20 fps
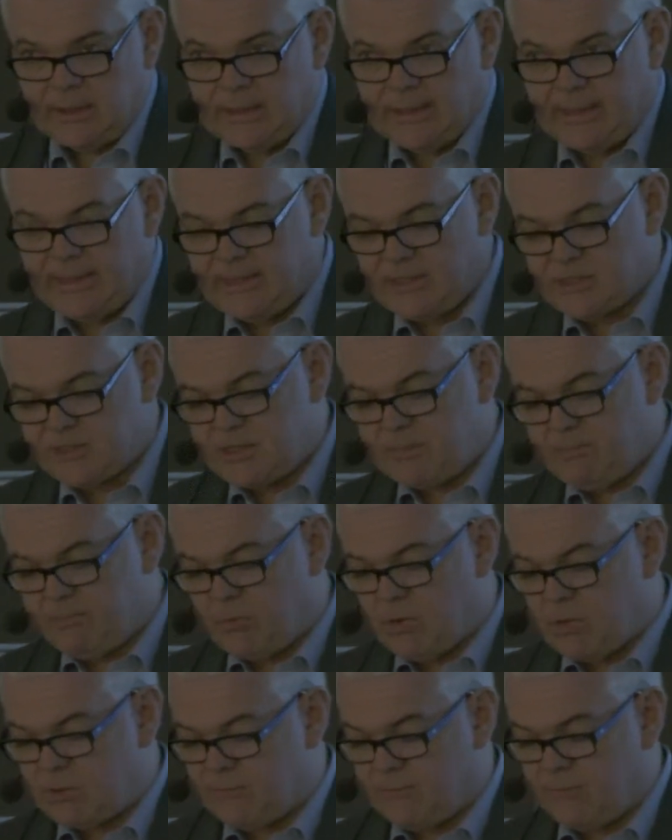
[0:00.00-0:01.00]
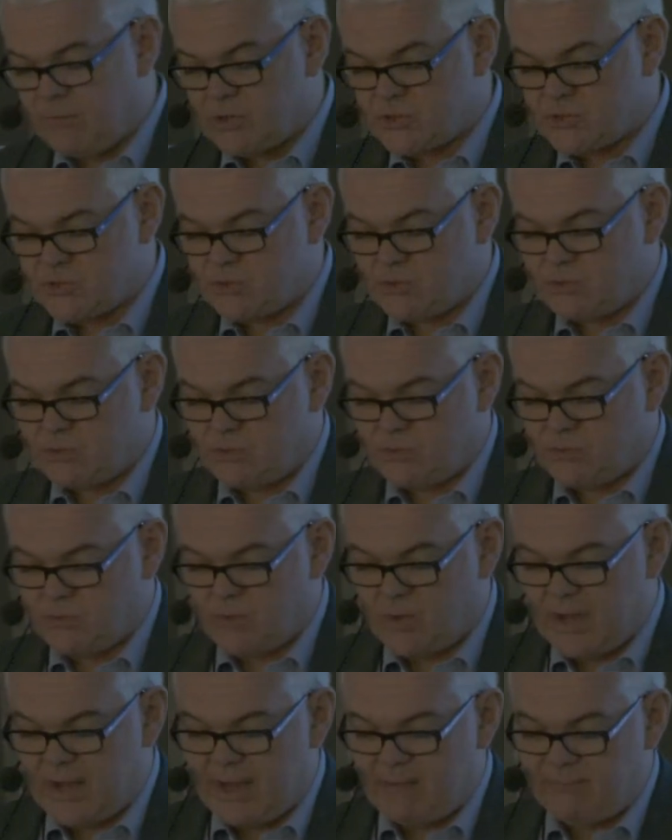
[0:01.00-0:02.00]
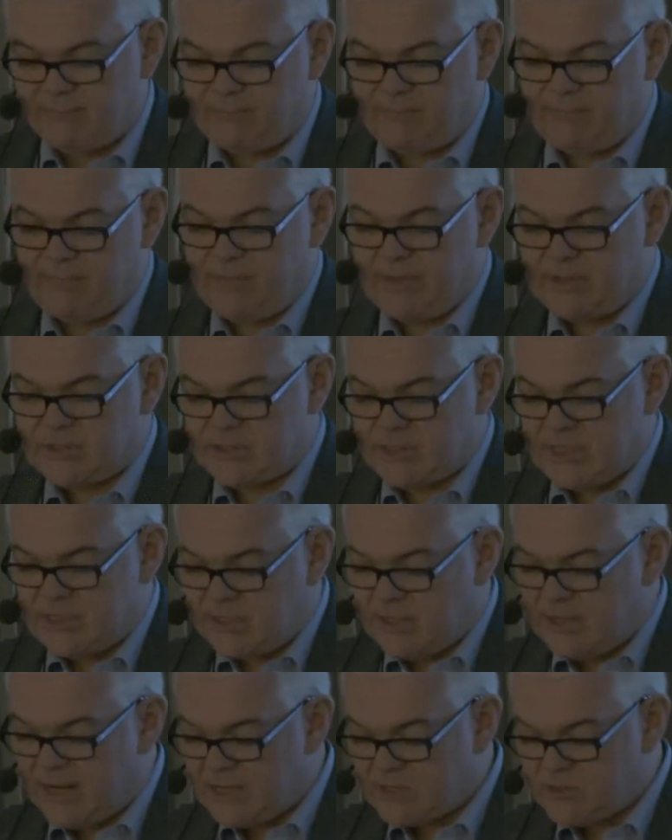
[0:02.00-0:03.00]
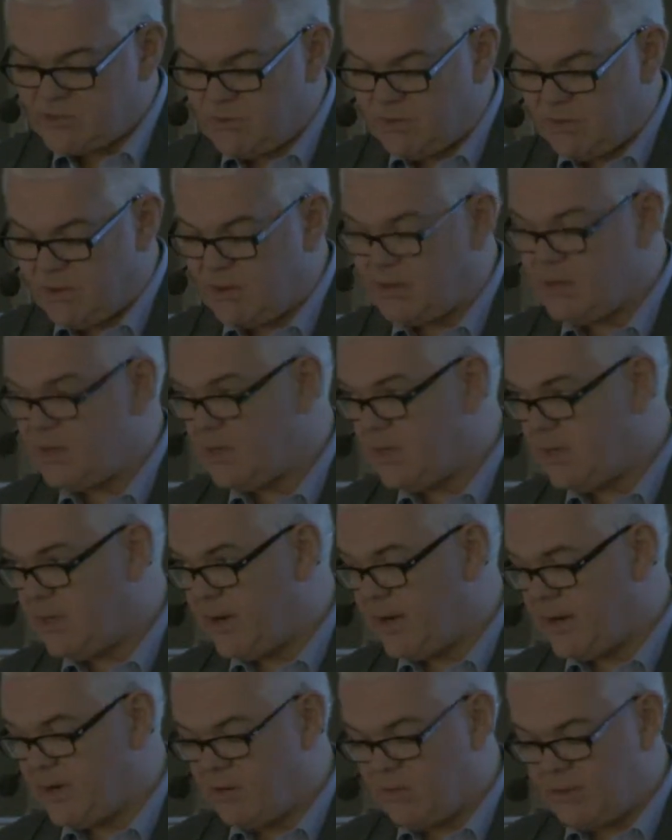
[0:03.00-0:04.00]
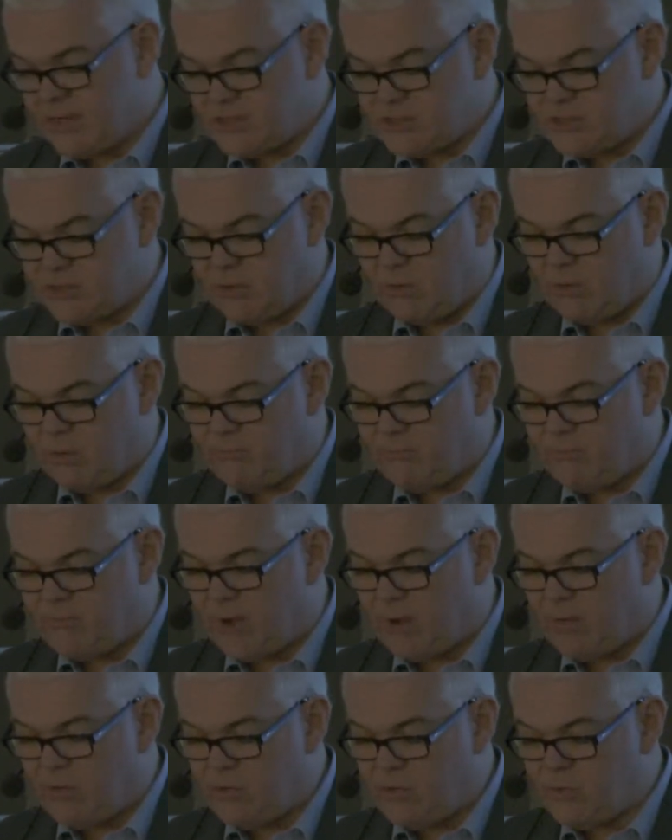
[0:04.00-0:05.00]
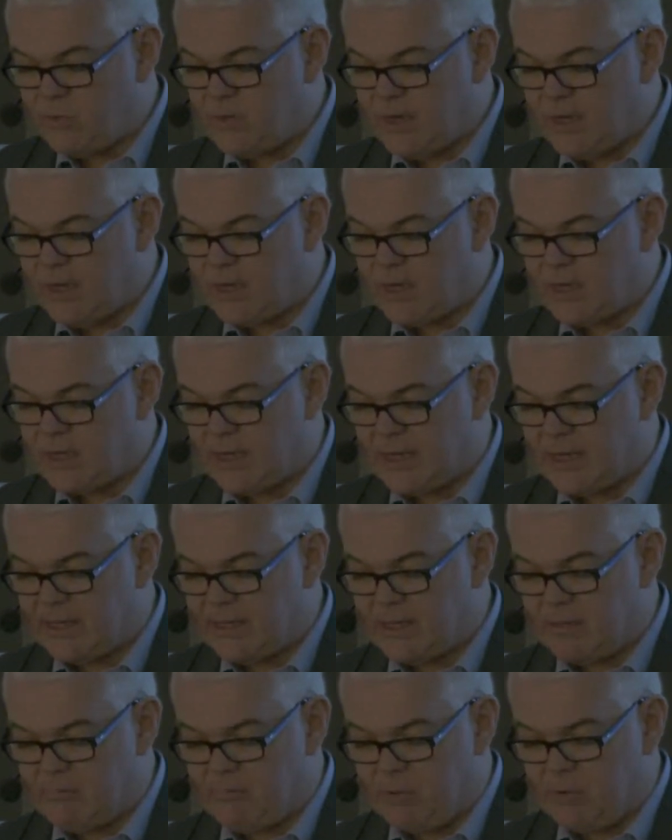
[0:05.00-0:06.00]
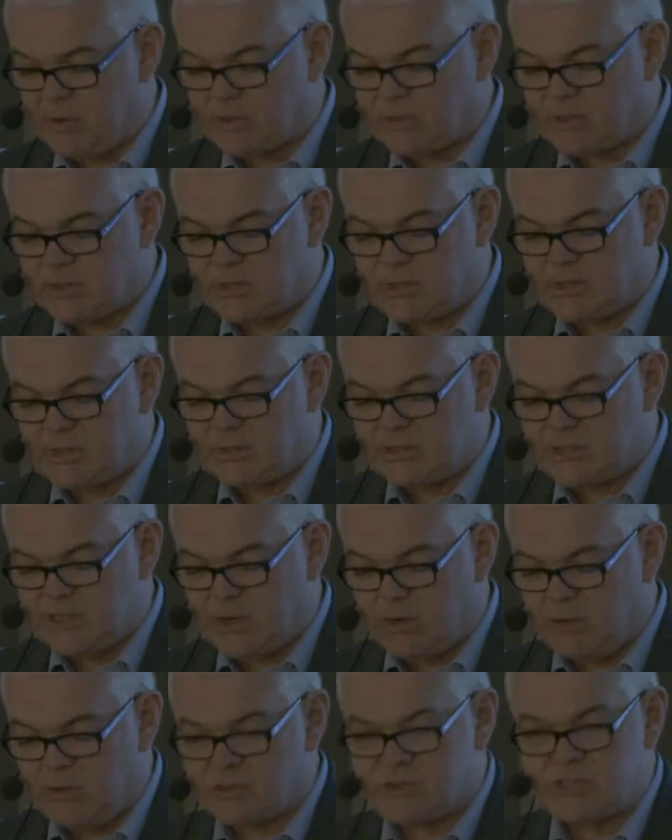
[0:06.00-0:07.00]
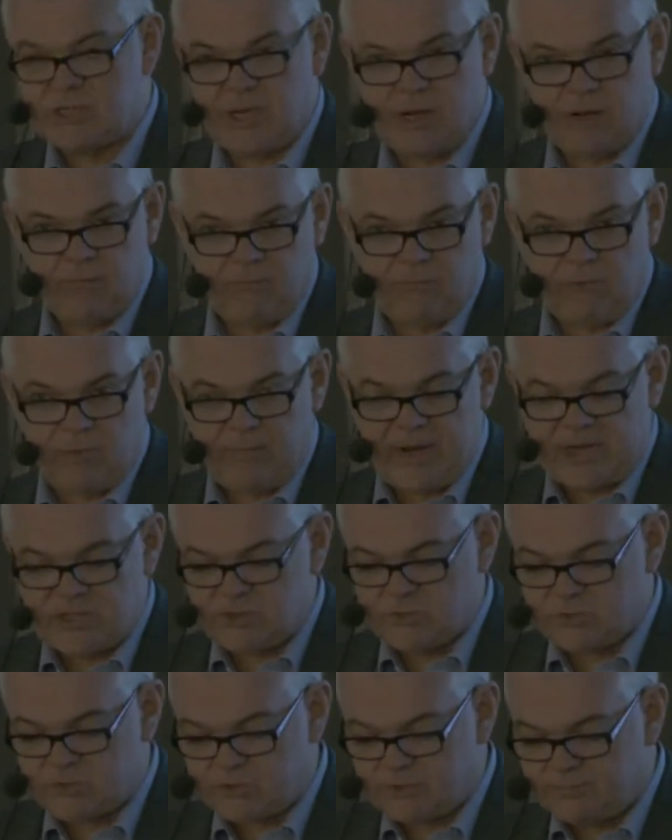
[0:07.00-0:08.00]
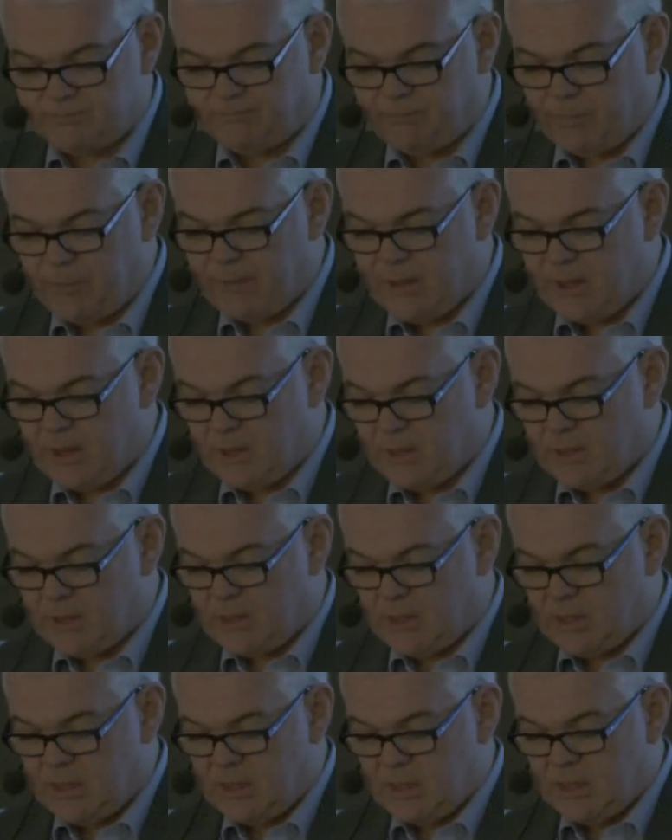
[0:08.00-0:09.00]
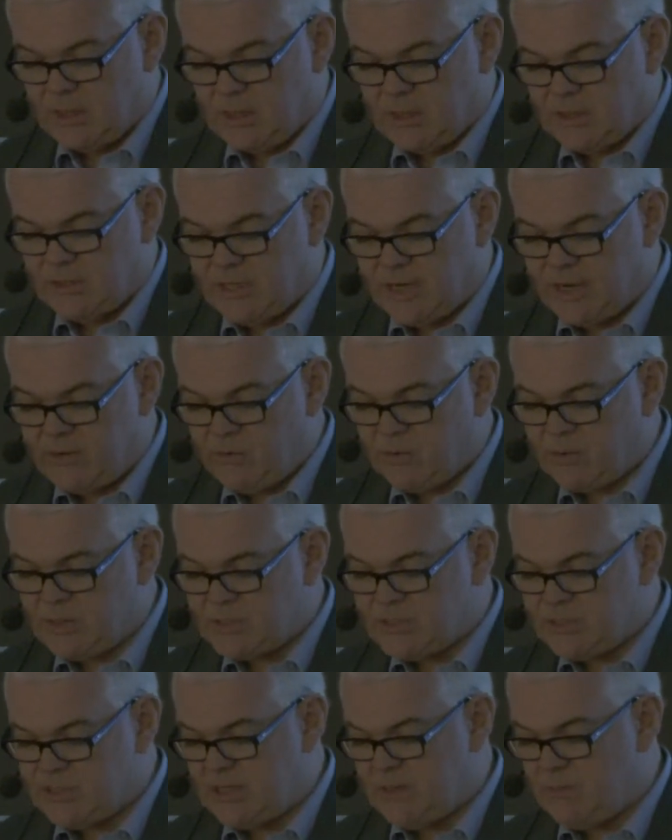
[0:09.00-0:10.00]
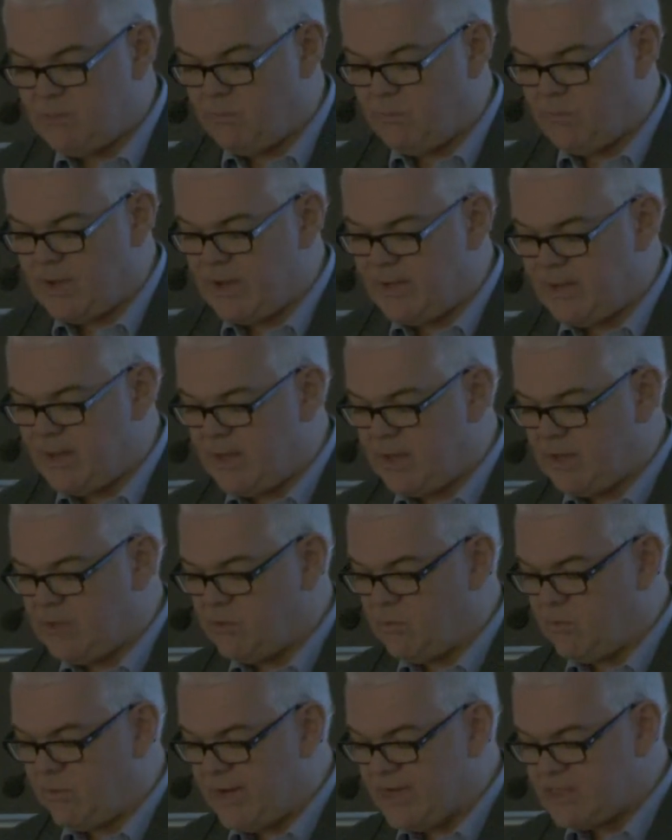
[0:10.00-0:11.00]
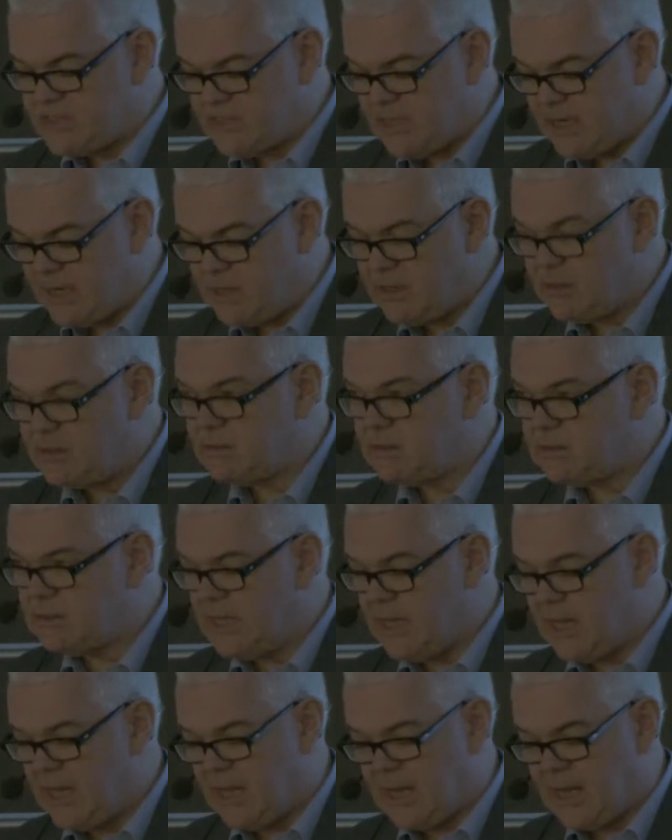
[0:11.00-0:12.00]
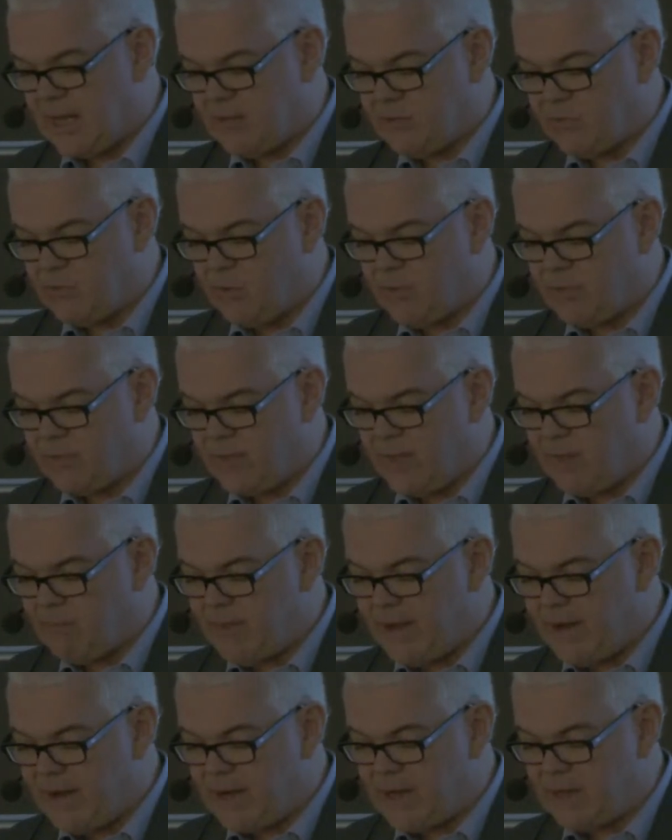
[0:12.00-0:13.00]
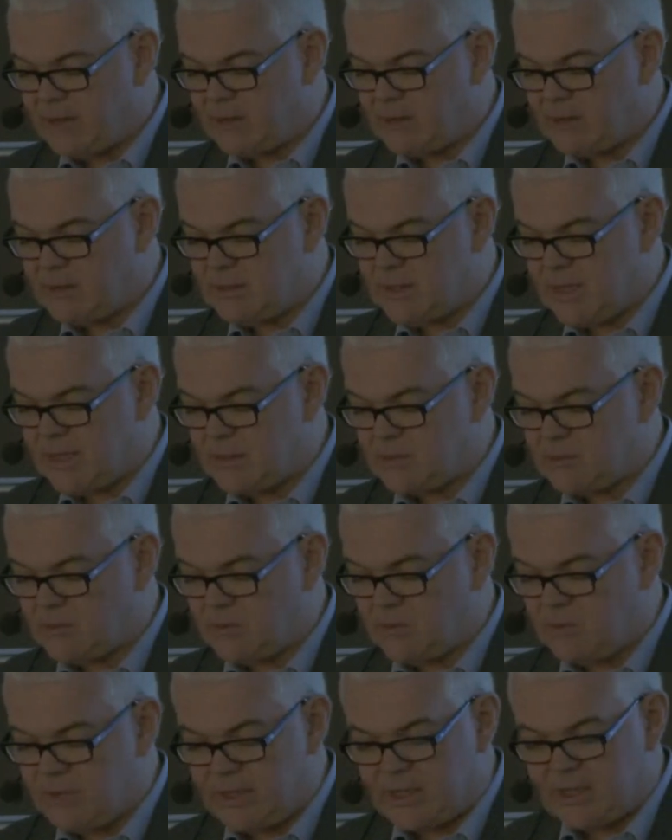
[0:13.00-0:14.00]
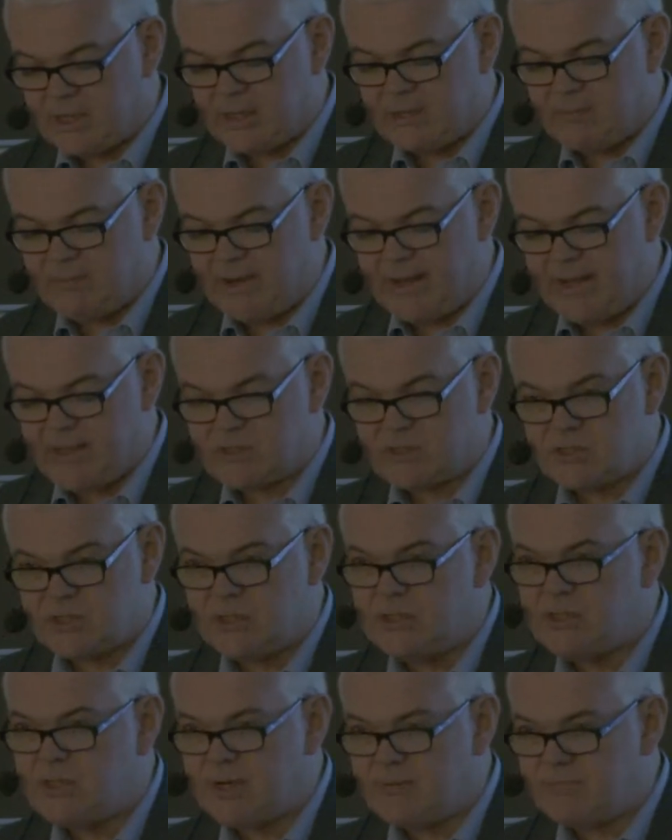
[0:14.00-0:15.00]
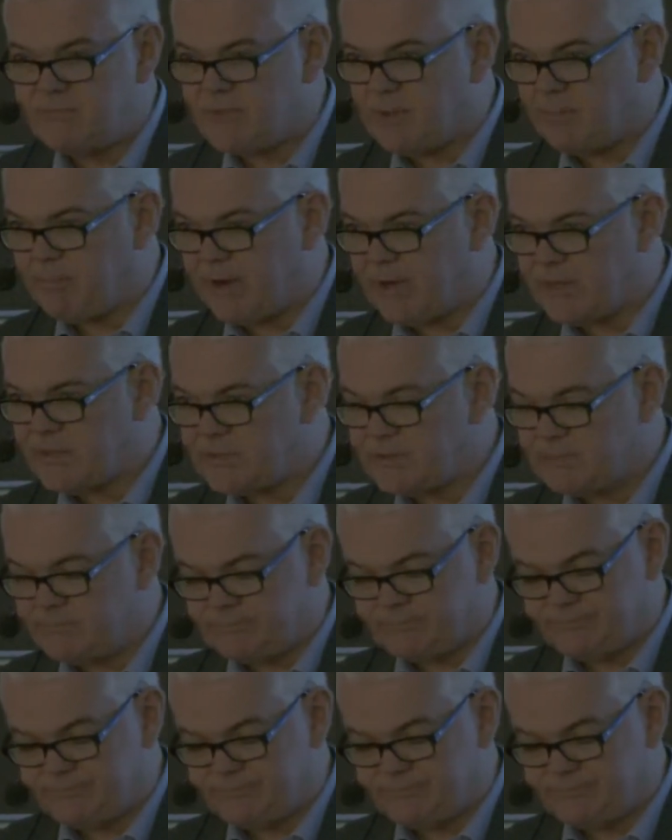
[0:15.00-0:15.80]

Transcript: It is important for us to have this international recognition of our unique and important geological formations. Here you can see where the Eurasian and North American tectonic plates drift apart.